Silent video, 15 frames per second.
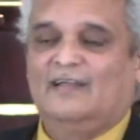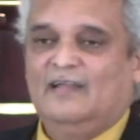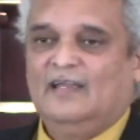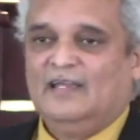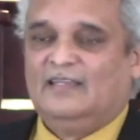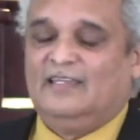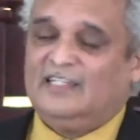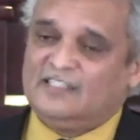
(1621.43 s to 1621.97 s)

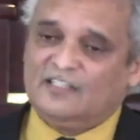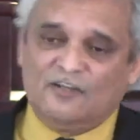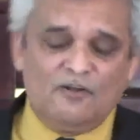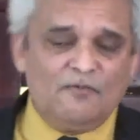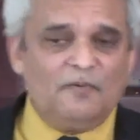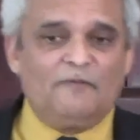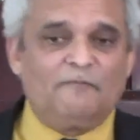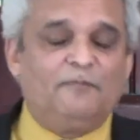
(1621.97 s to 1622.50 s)
There's a
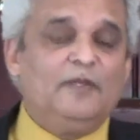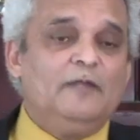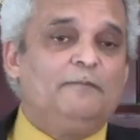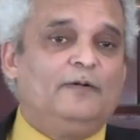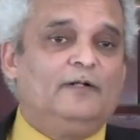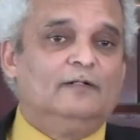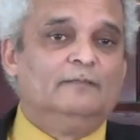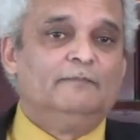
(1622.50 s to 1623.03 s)
group of
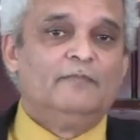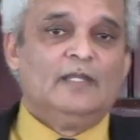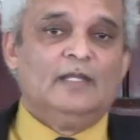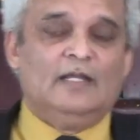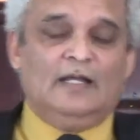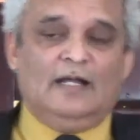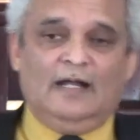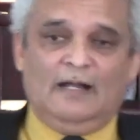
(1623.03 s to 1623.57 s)
people
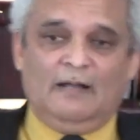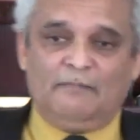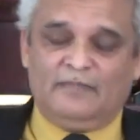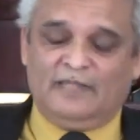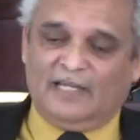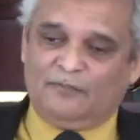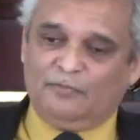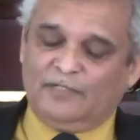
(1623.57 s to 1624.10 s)

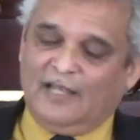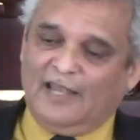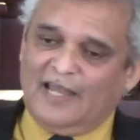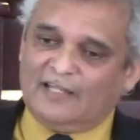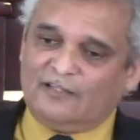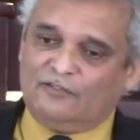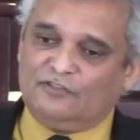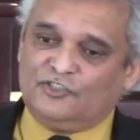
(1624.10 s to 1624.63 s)
that would
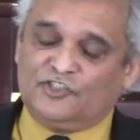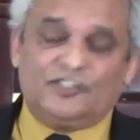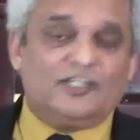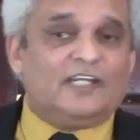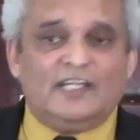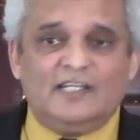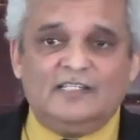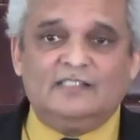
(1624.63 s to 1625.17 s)
like to
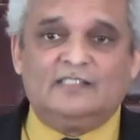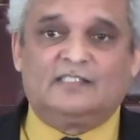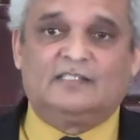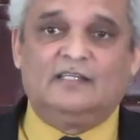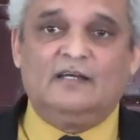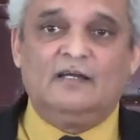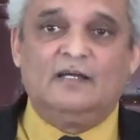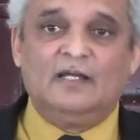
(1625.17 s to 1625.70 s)
change
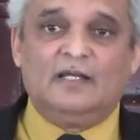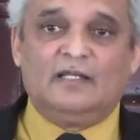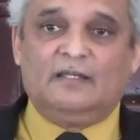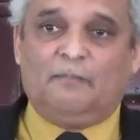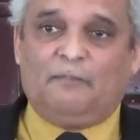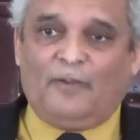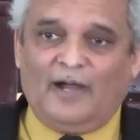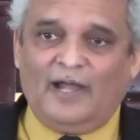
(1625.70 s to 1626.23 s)

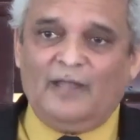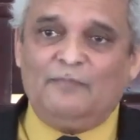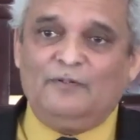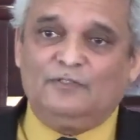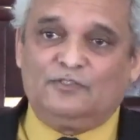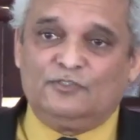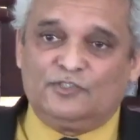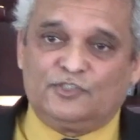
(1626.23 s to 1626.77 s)
the Bible
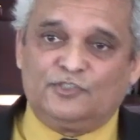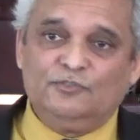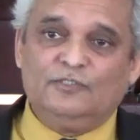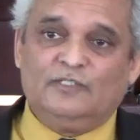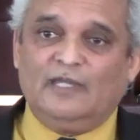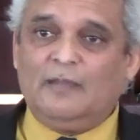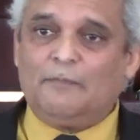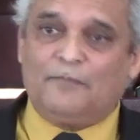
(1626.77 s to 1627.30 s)
to suit
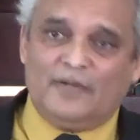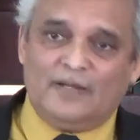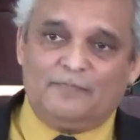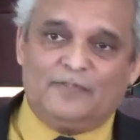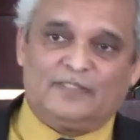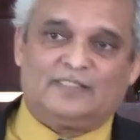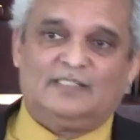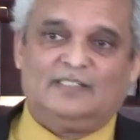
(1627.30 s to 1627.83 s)
their
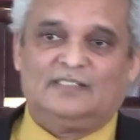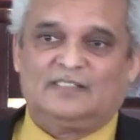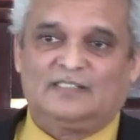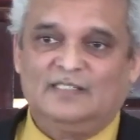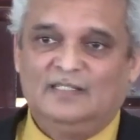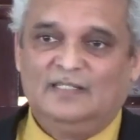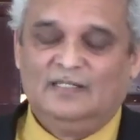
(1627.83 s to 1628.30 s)
purposes.